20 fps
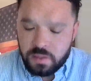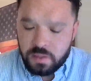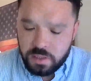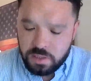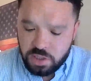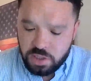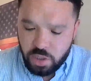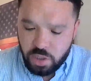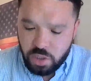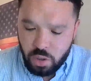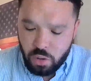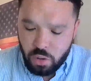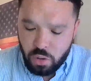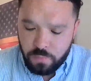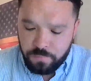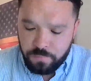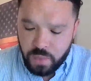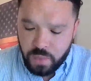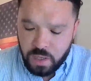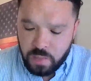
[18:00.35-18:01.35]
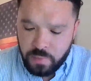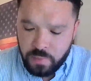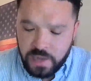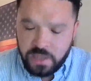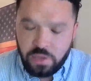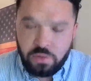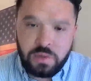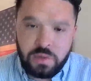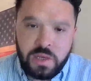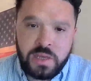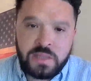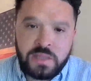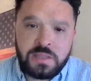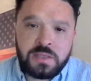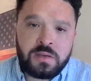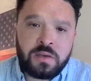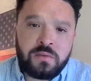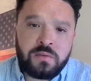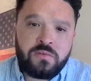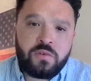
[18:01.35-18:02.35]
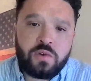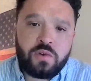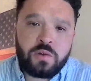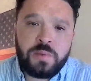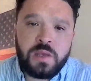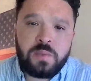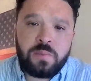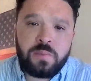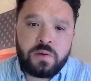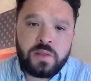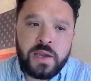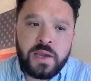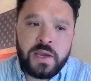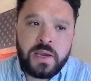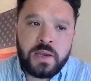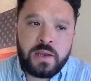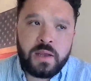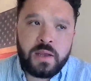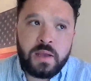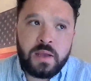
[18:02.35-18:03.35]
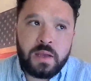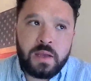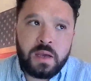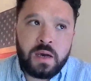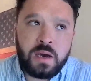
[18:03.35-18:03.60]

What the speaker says: And so I do like to inform people that